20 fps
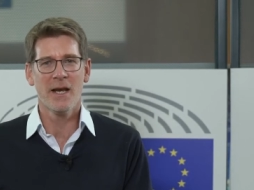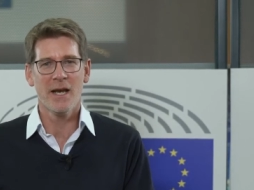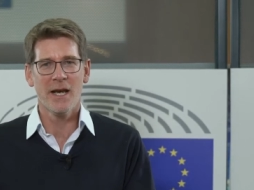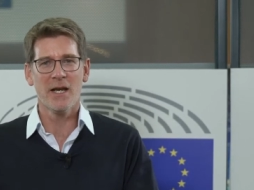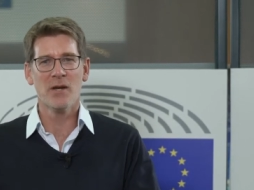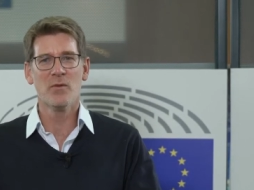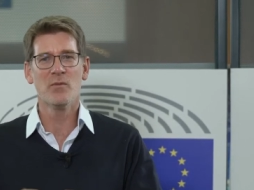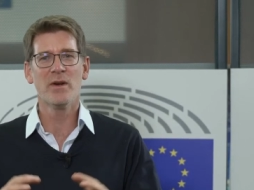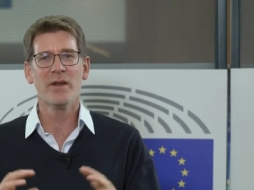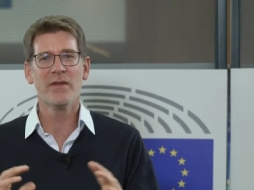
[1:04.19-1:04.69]

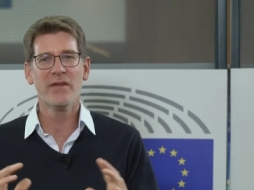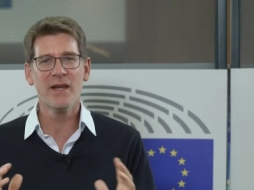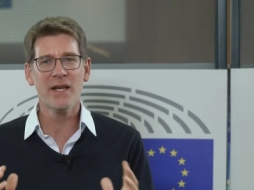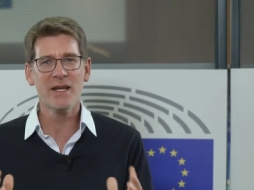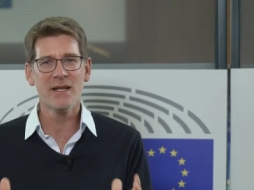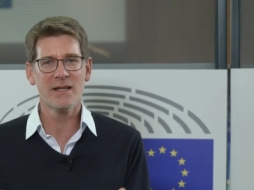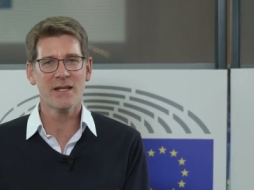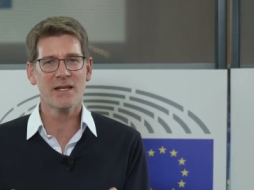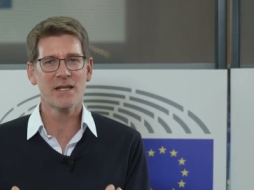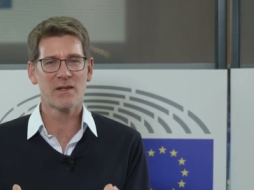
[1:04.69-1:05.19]
And
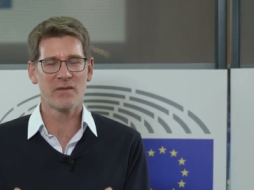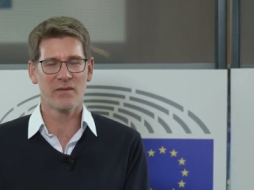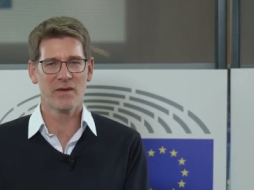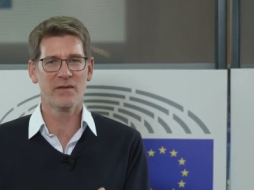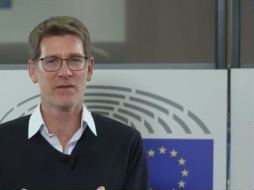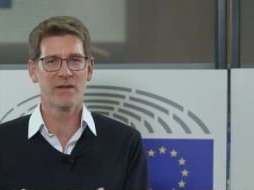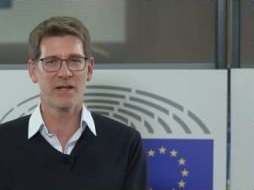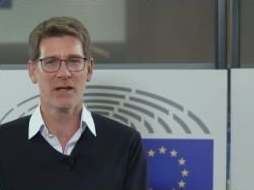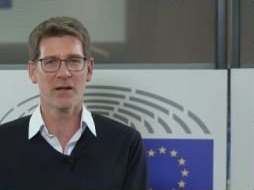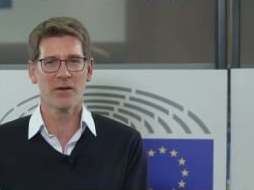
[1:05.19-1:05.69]
within these
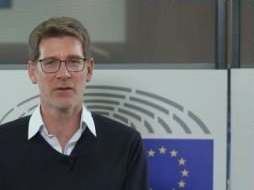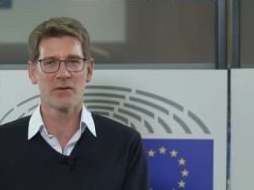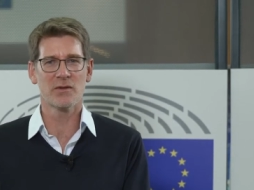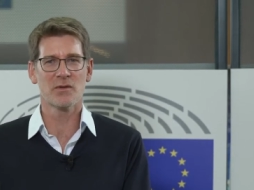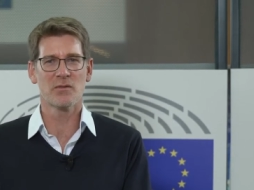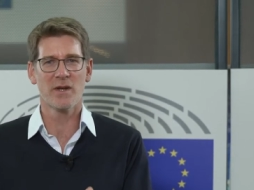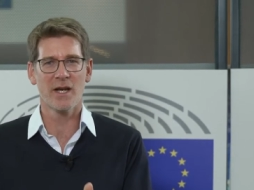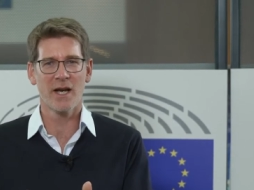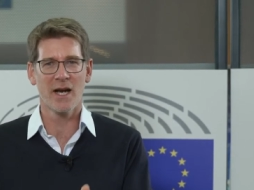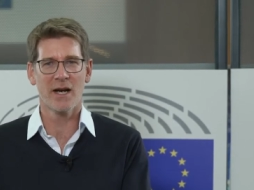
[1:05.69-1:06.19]
50
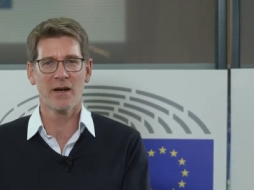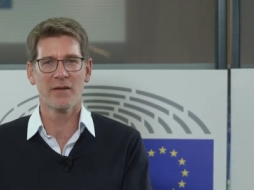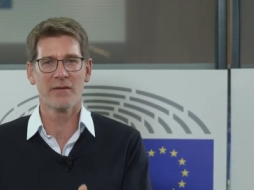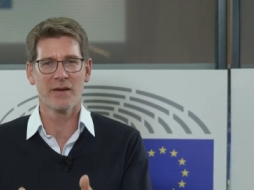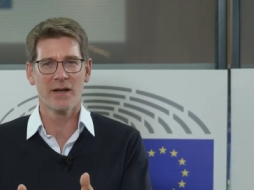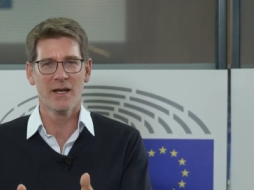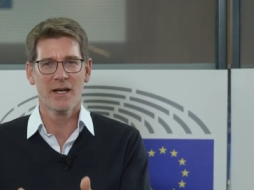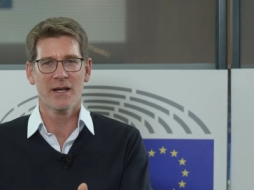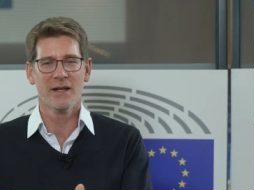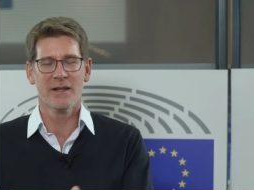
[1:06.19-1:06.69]
laws, we have
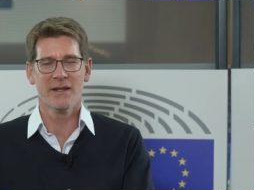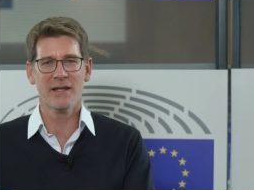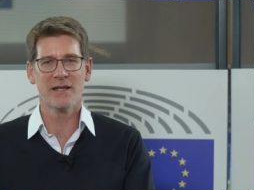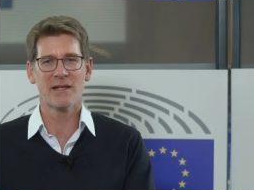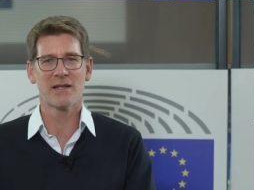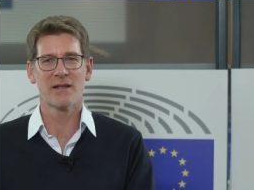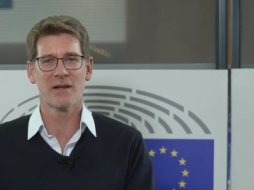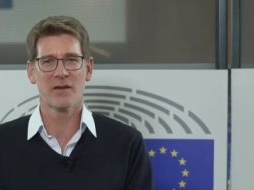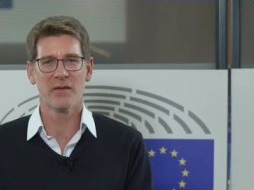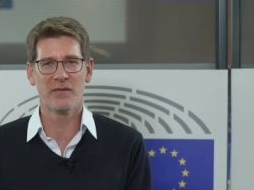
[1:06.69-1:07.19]

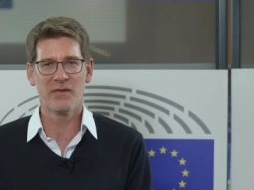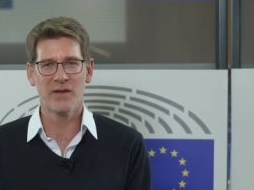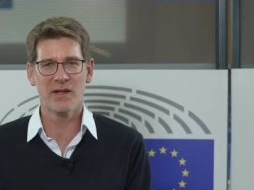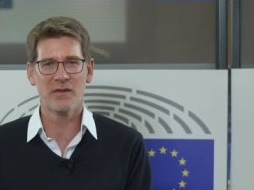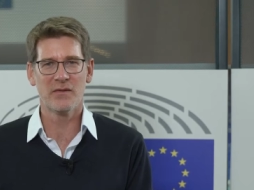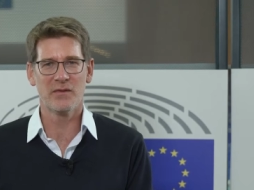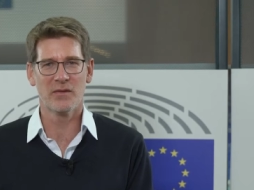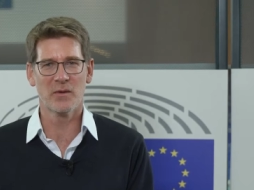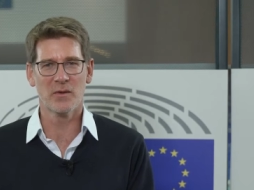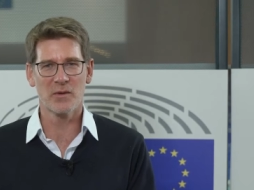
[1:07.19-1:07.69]
this
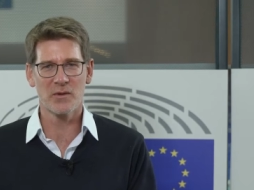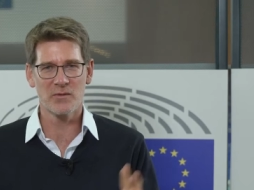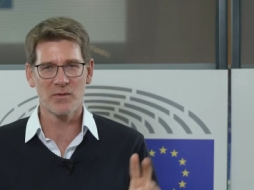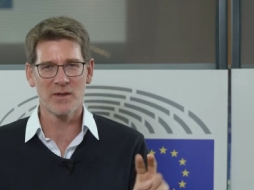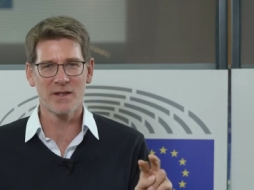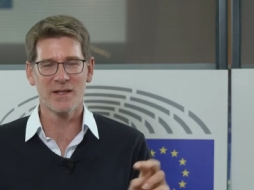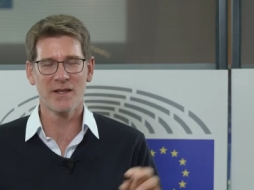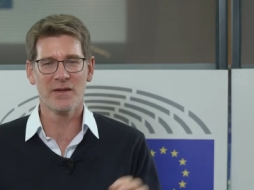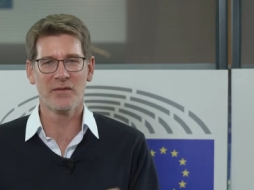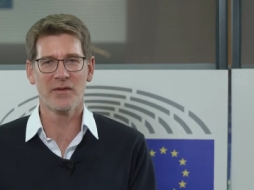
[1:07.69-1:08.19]
Fit for
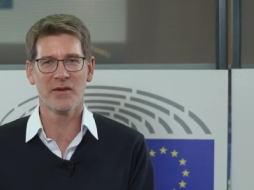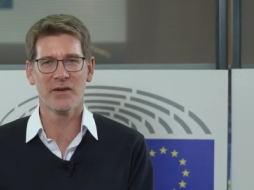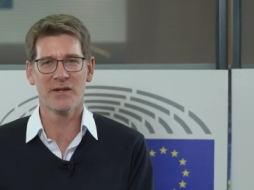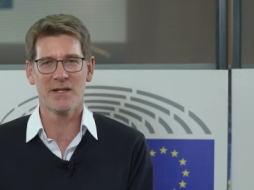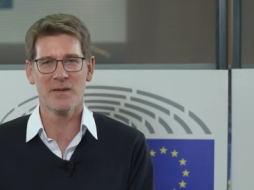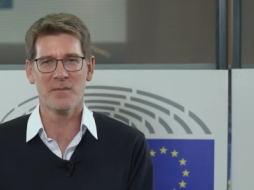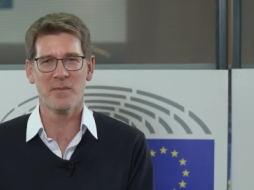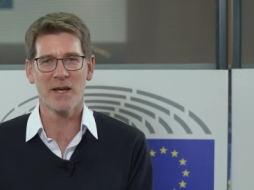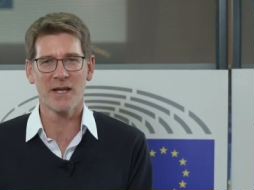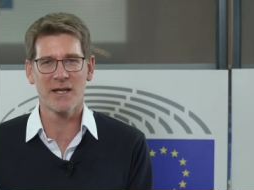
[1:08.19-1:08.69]

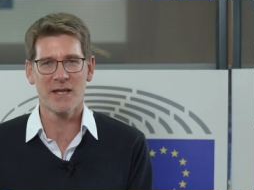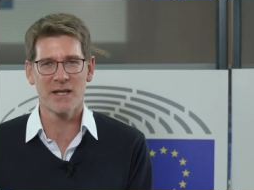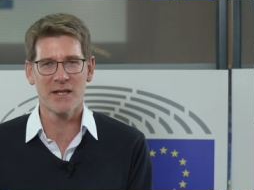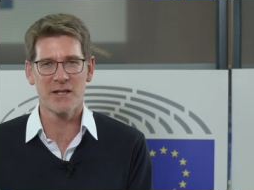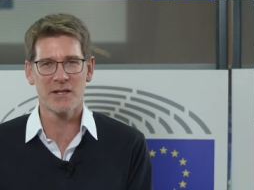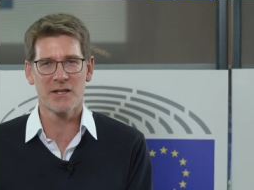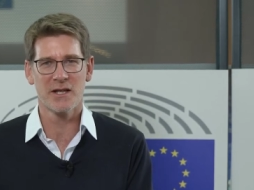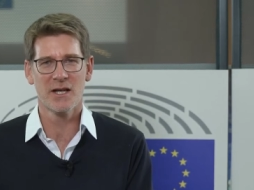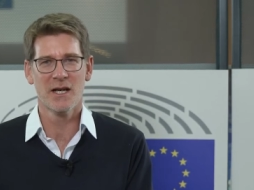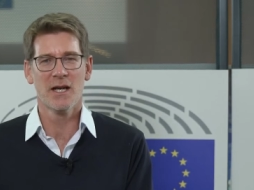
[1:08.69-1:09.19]
2030
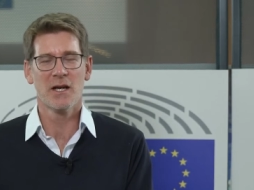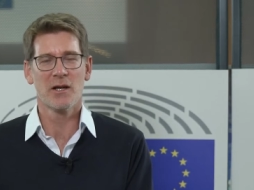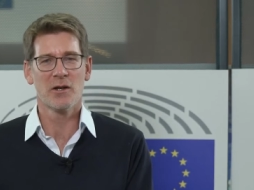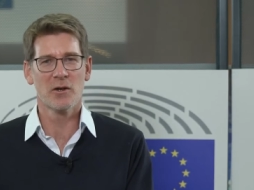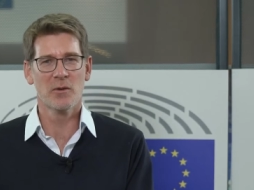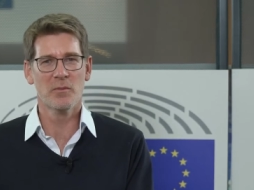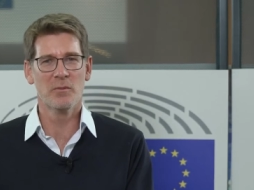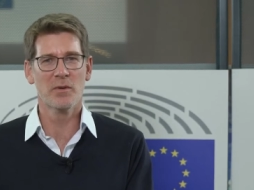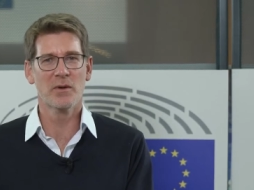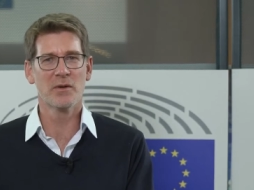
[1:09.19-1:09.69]
package
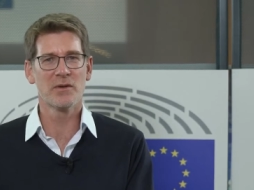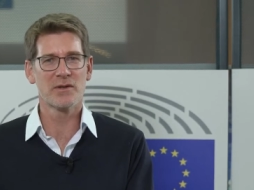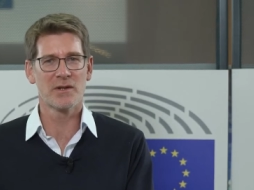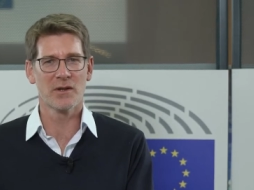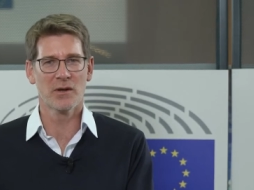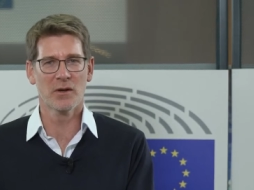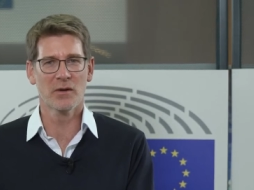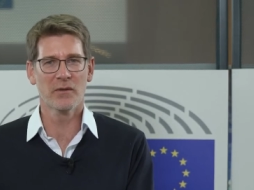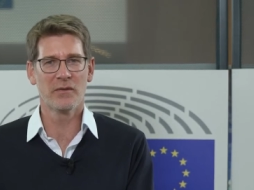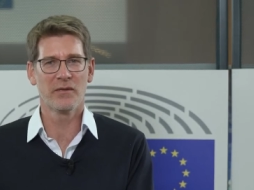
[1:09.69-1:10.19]

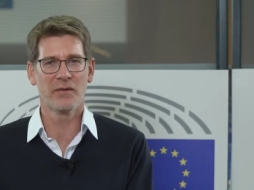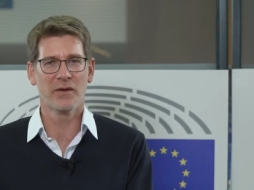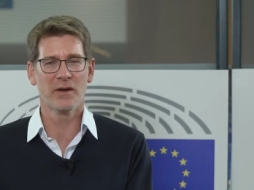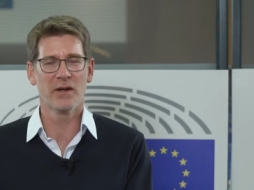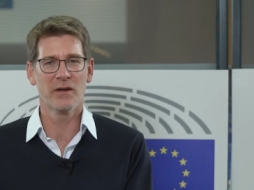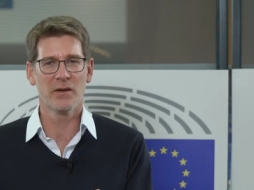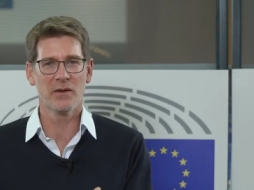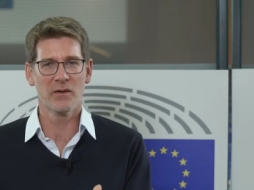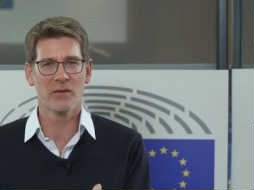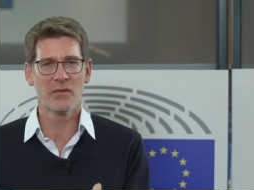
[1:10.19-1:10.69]
composed of
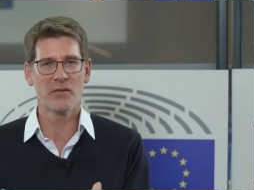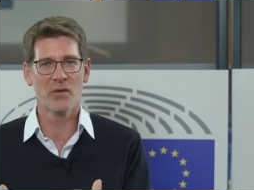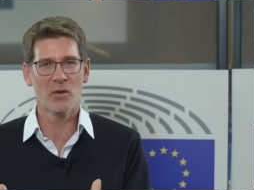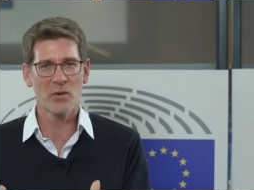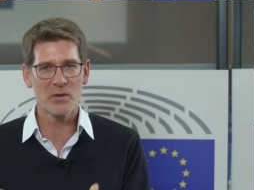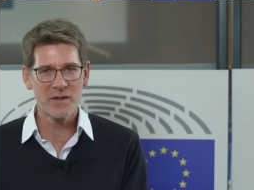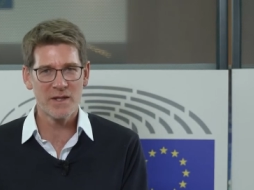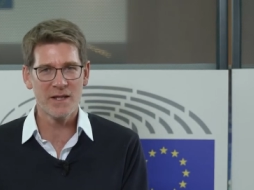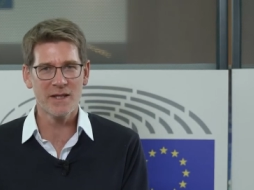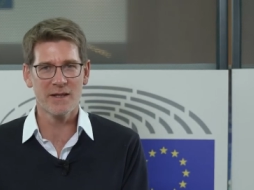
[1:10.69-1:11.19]

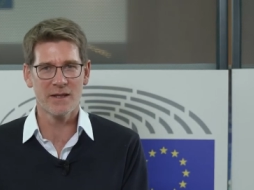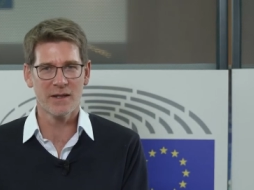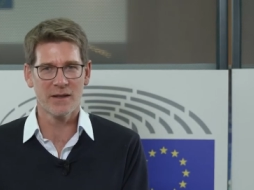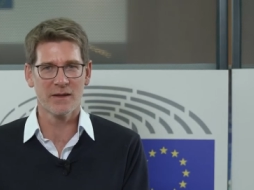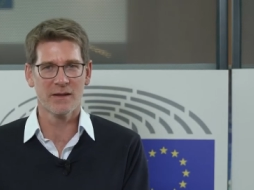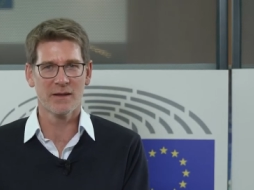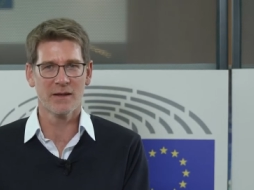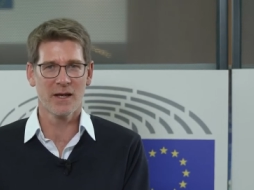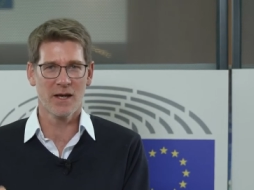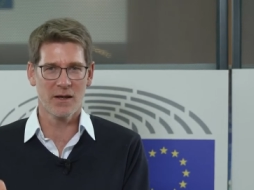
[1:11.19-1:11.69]
14
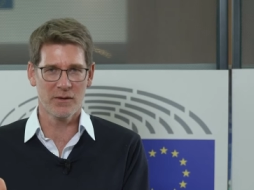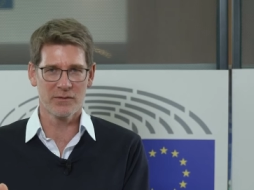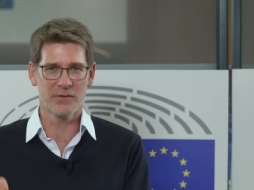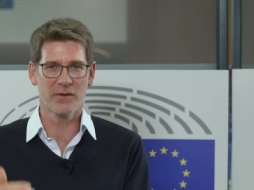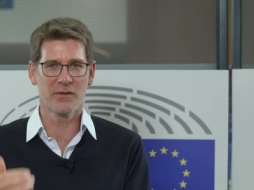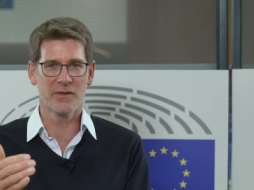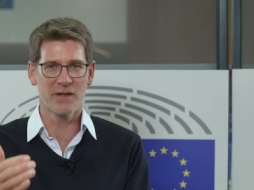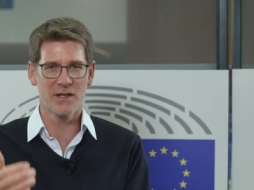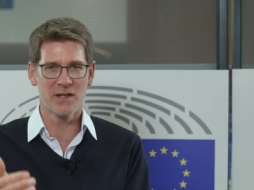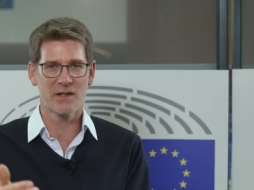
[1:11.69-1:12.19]
out
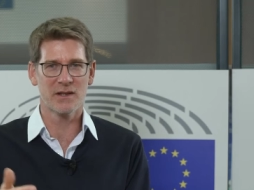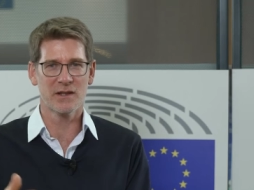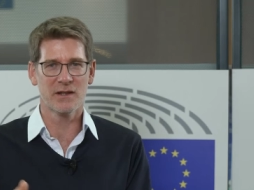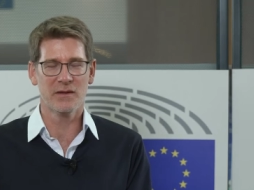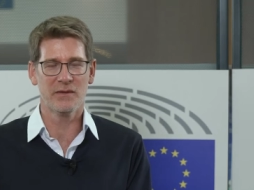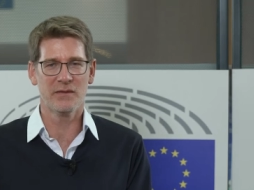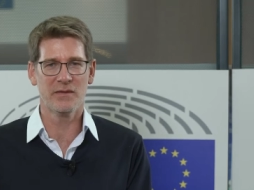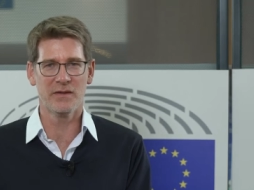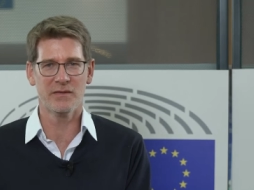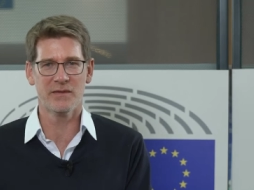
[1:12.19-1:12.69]
of these
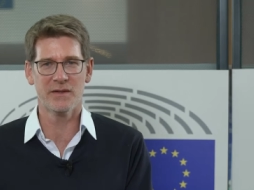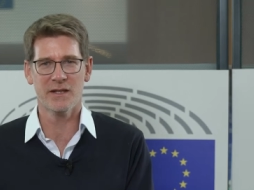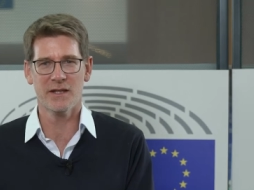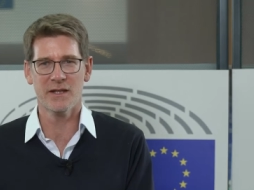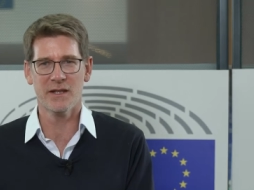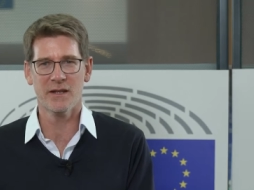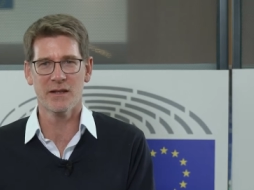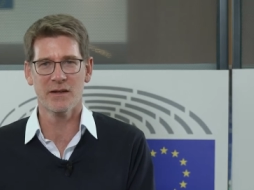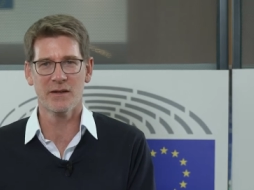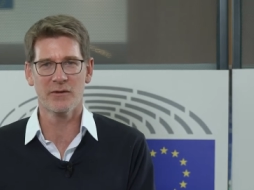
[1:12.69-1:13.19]

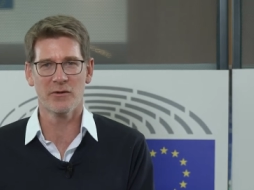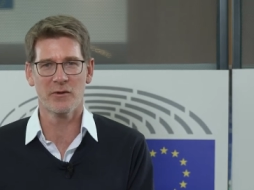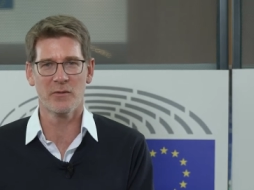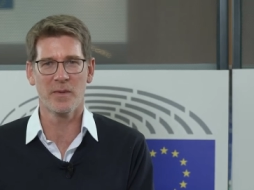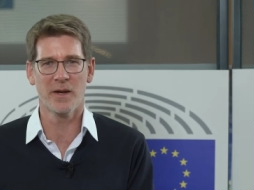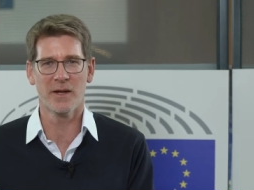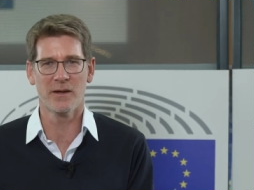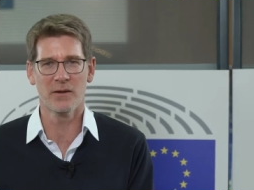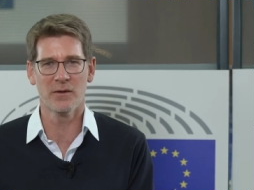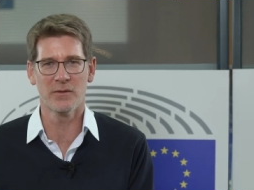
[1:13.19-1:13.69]
50
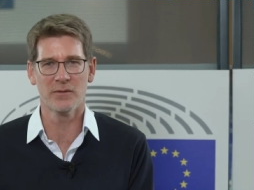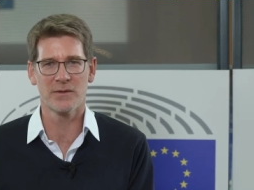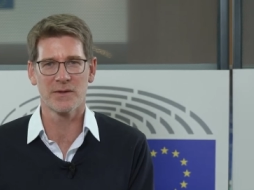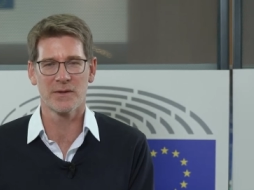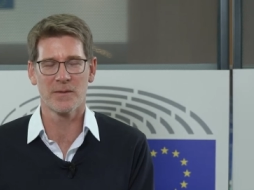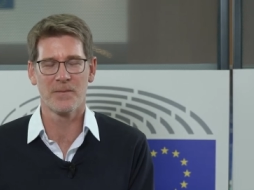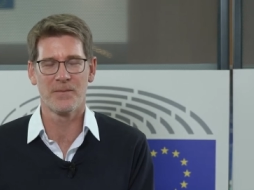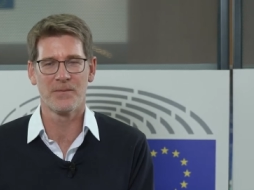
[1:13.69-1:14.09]
European laws.